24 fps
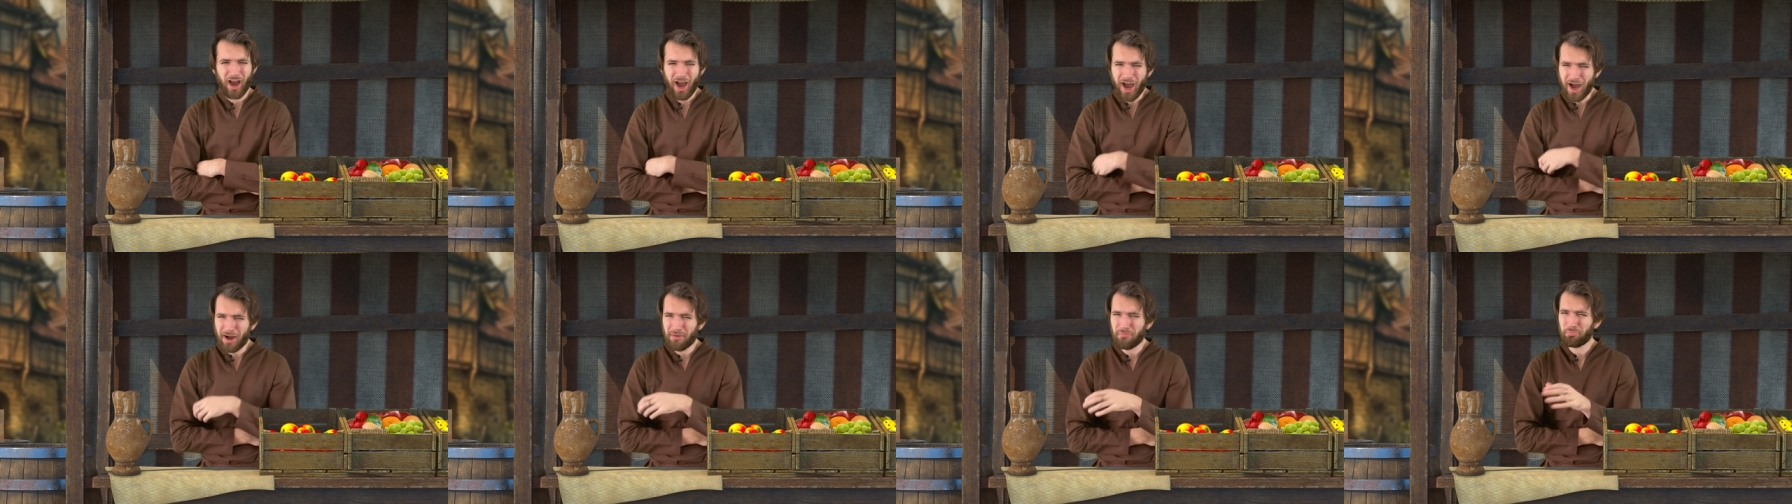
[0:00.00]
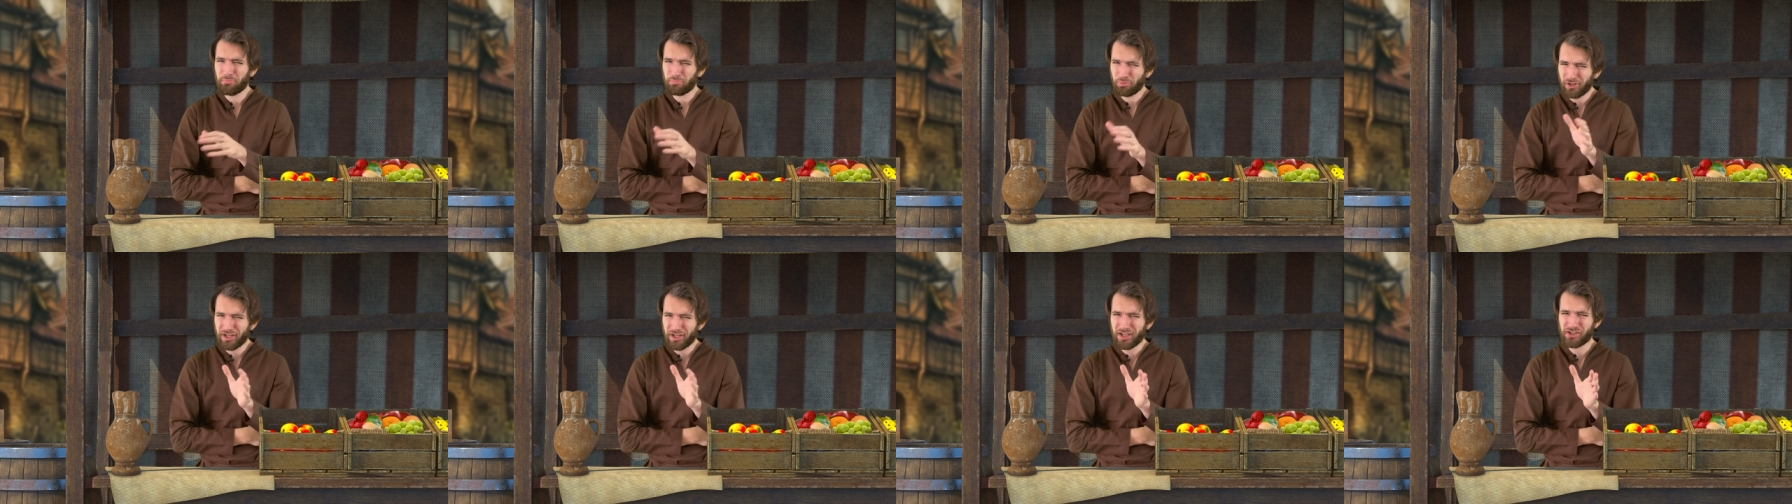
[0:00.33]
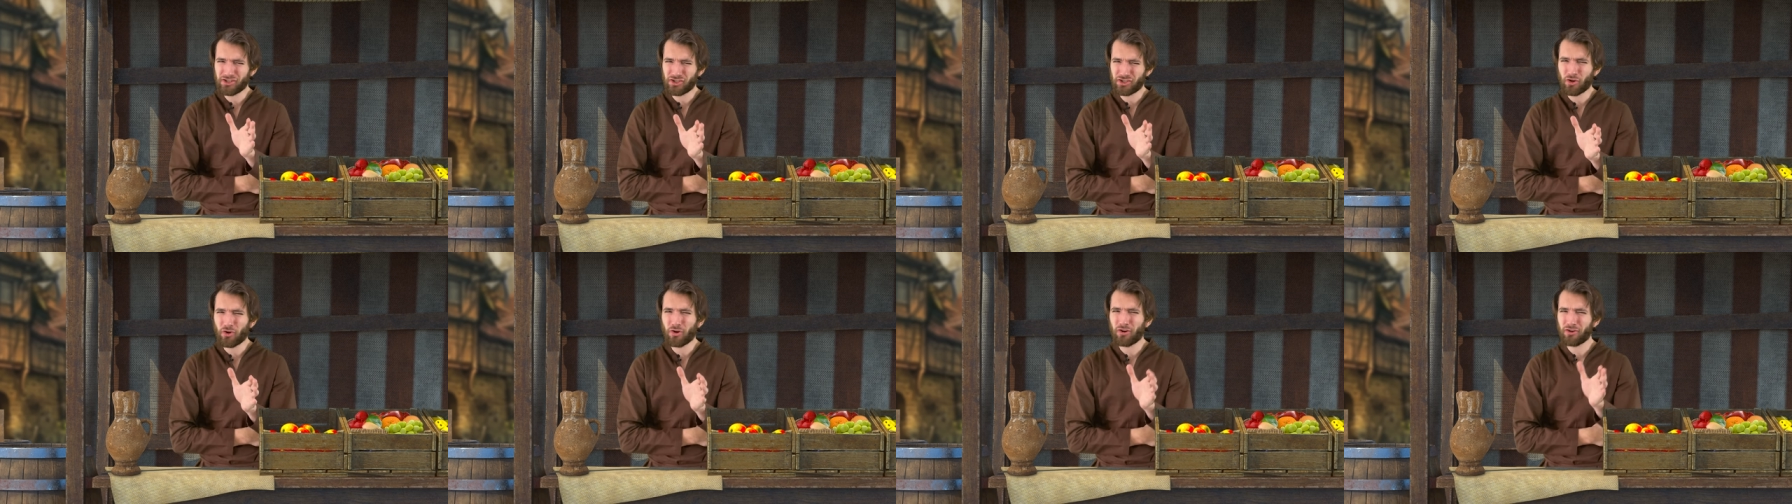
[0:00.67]
I'm pretty
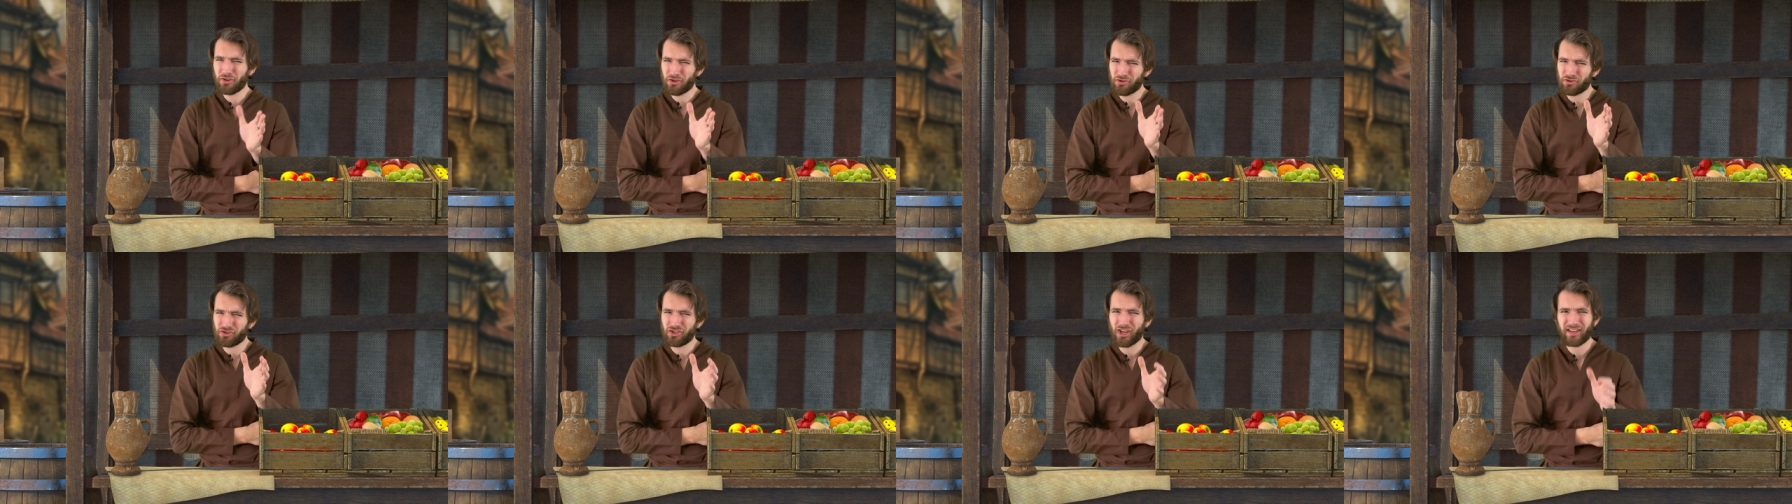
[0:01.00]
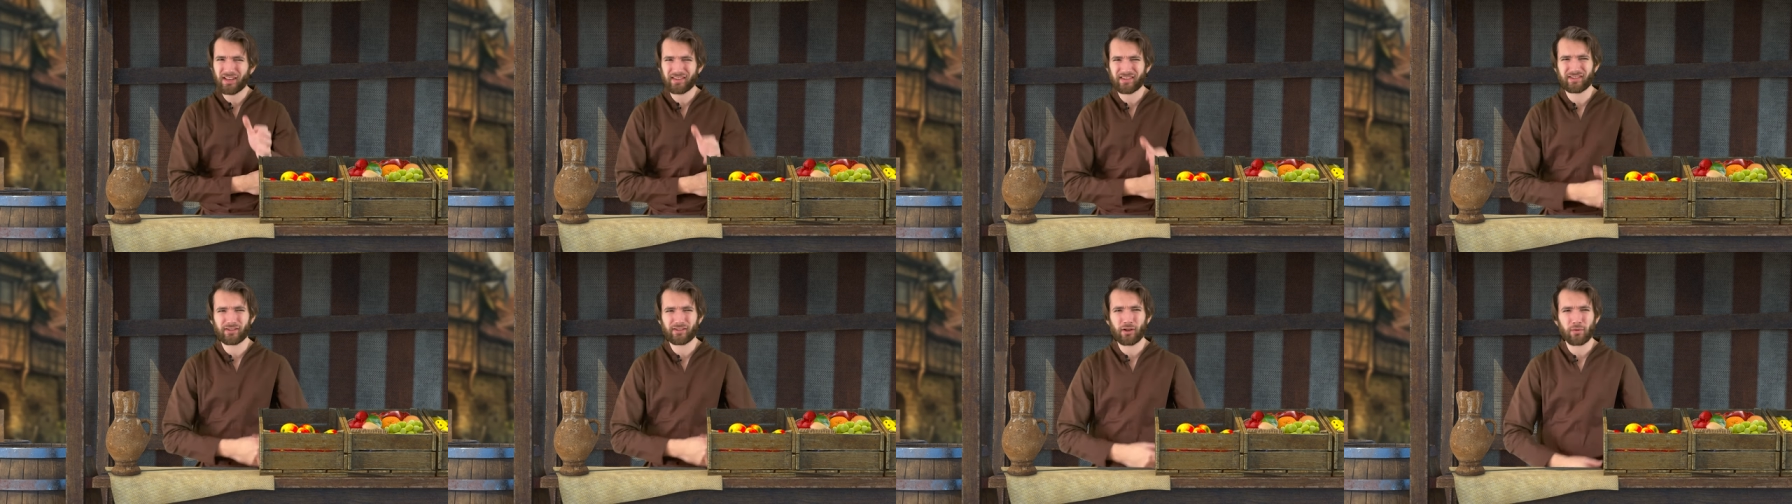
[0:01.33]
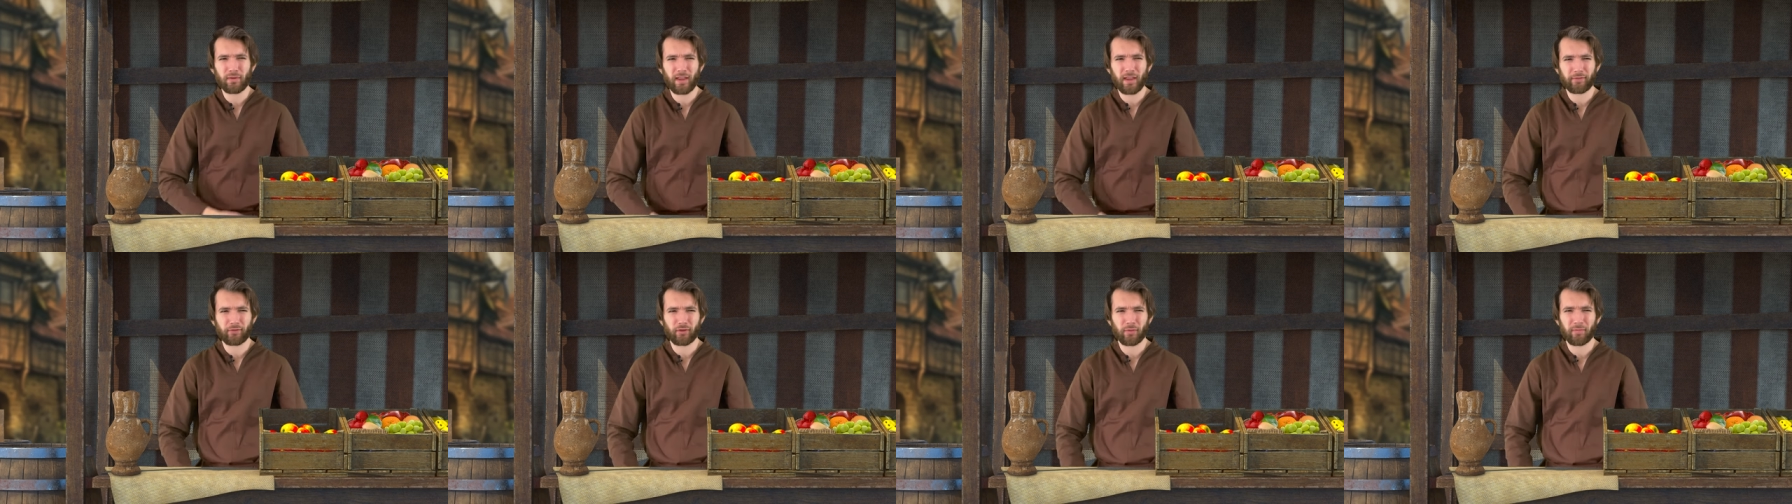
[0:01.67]
sure you just stole
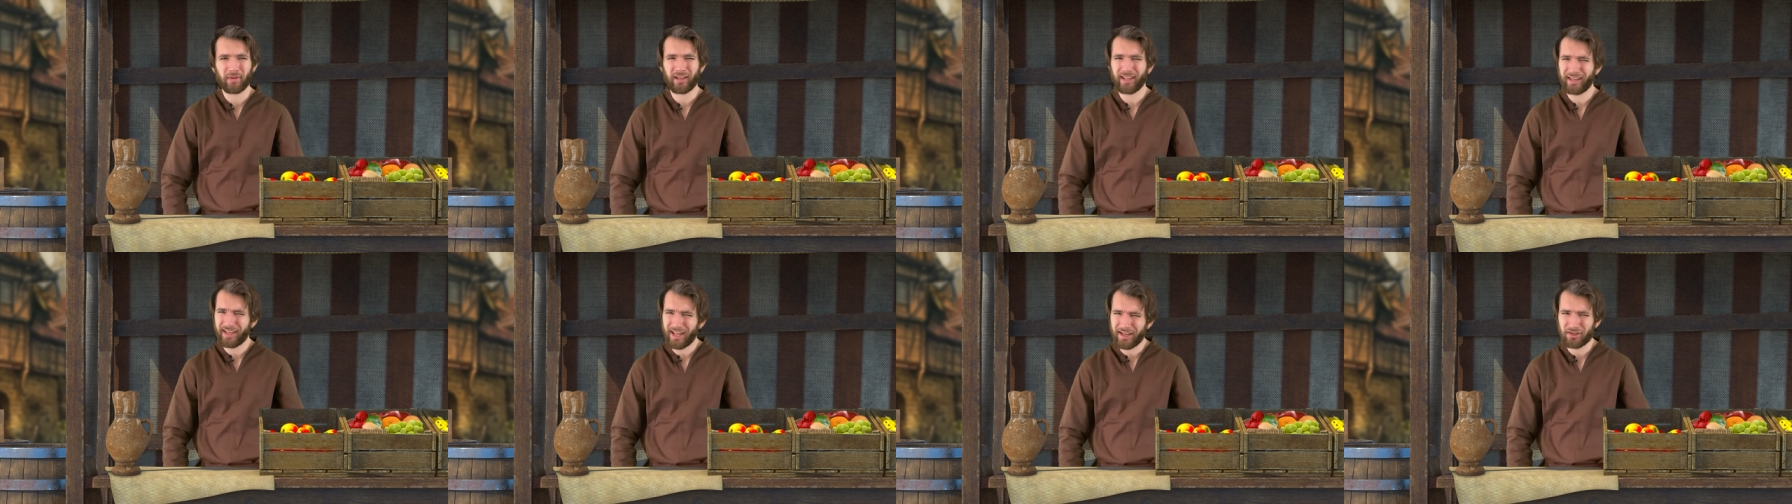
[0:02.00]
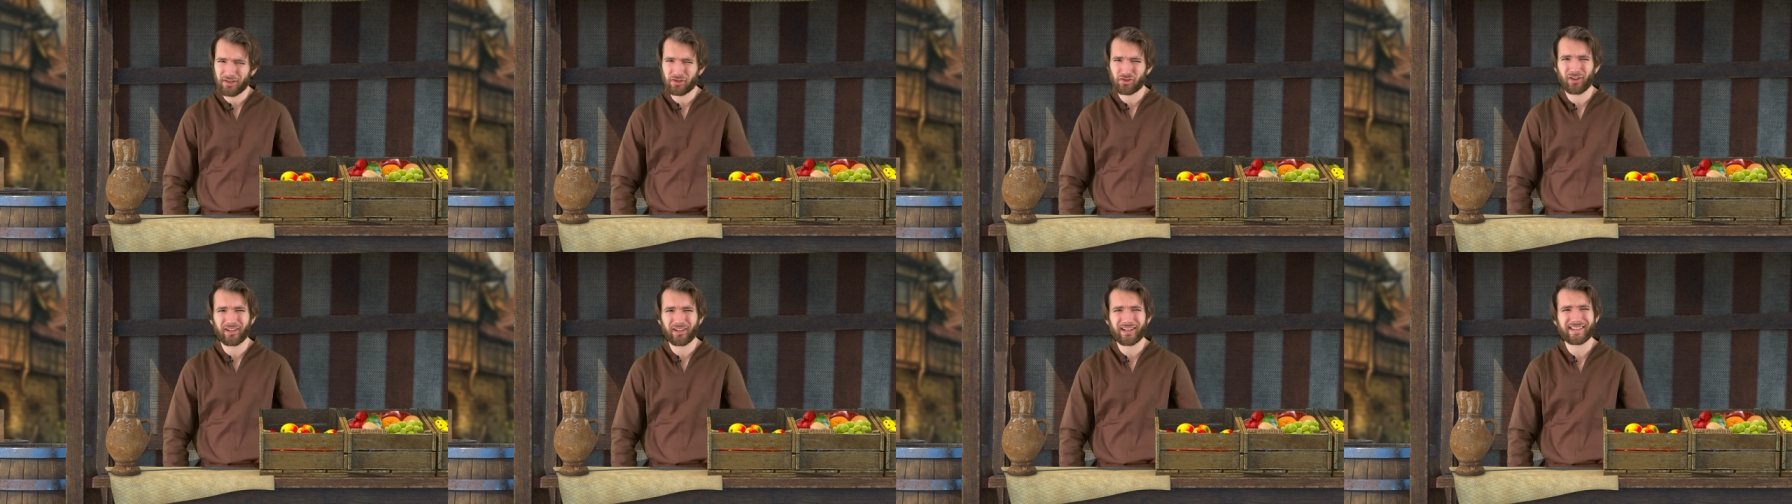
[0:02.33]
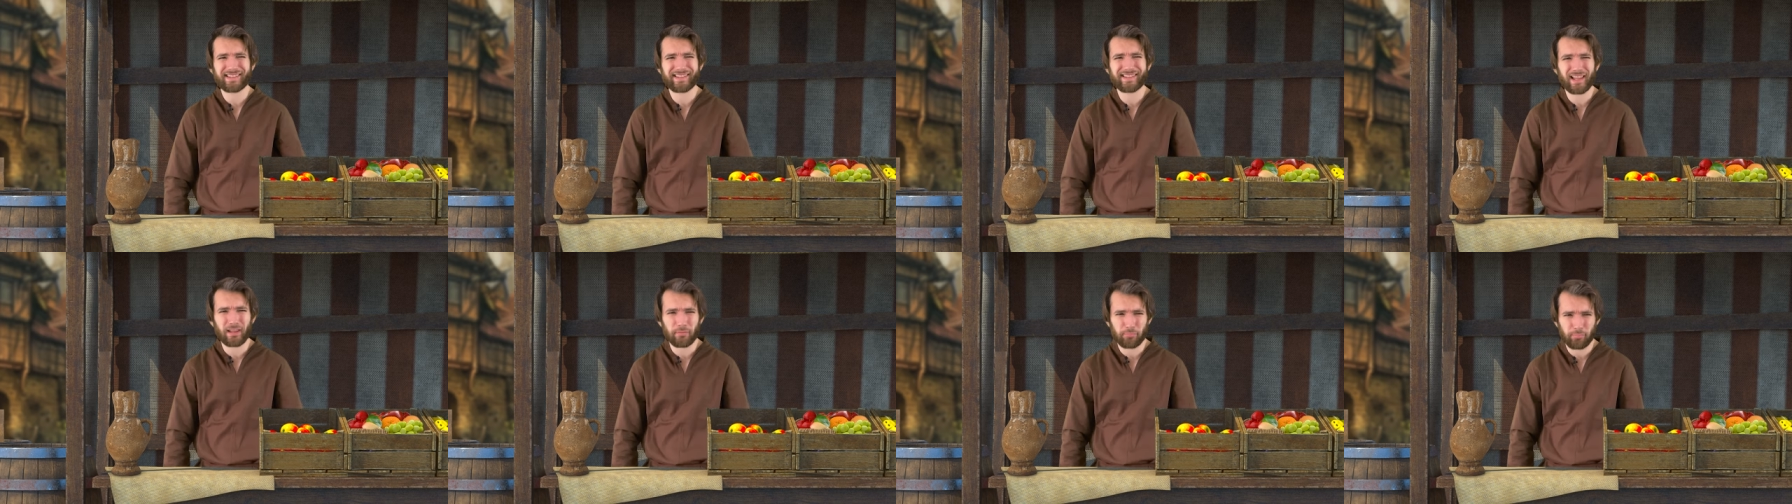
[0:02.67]
that from me and now you're trying to
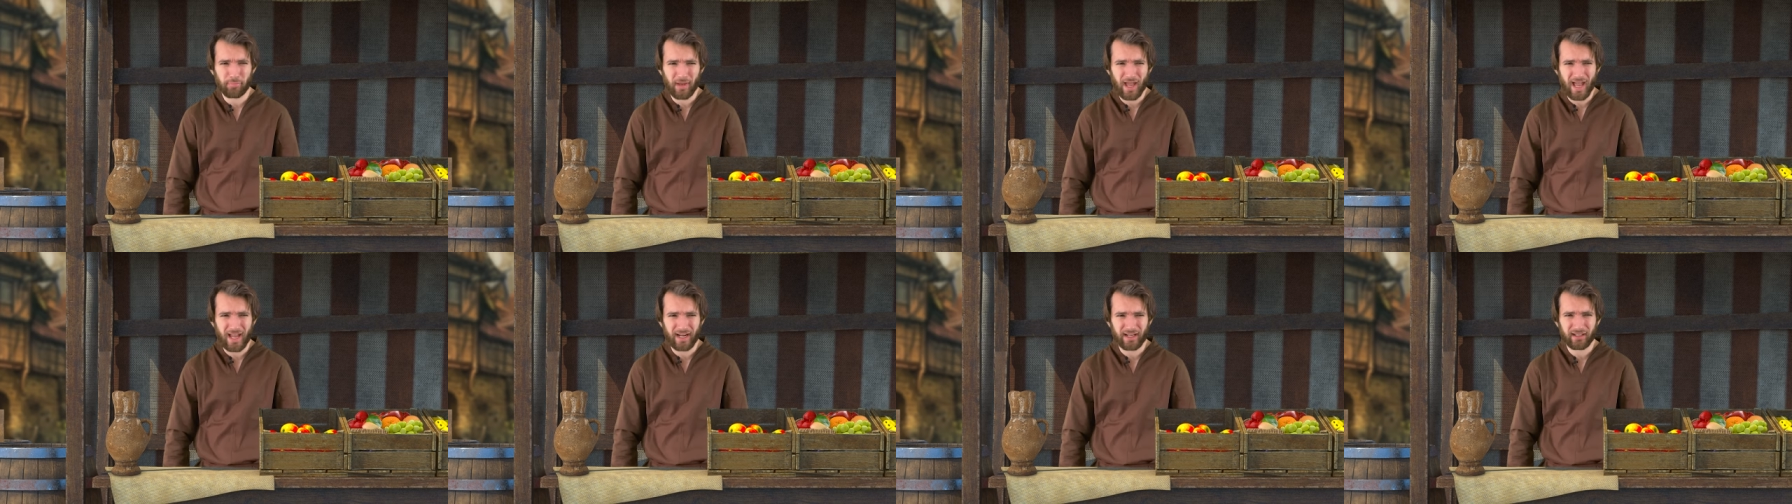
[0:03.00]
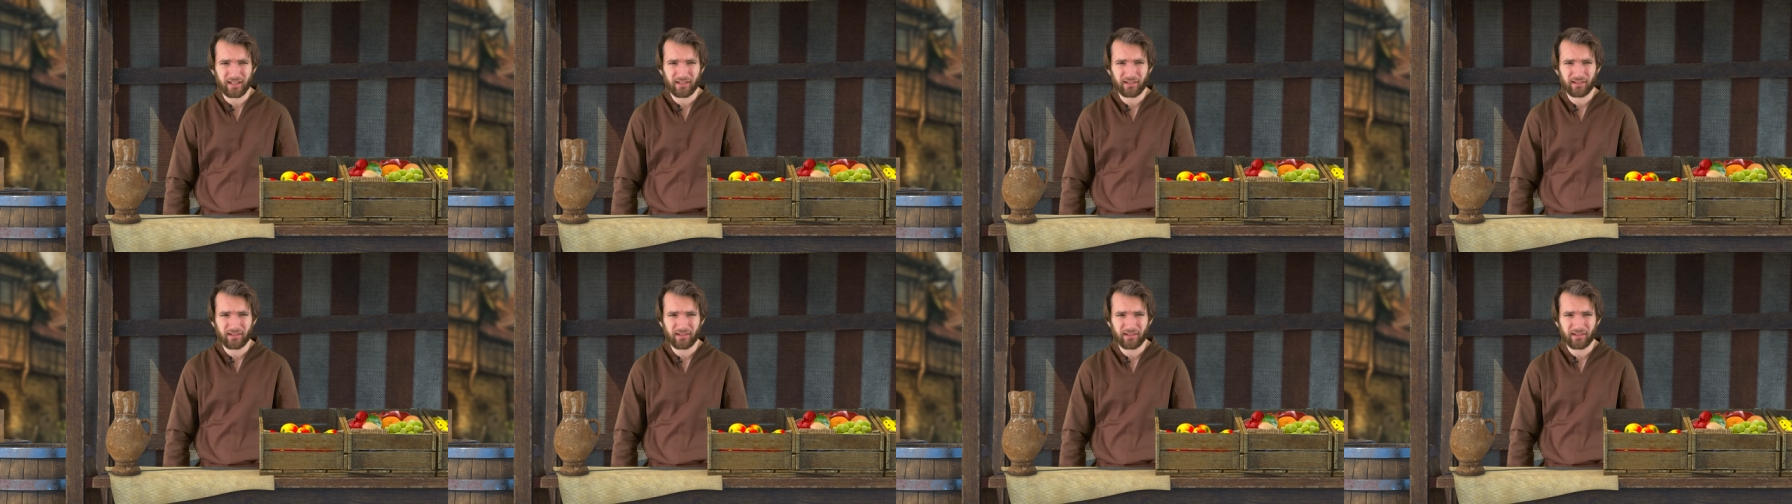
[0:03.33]
sell it back.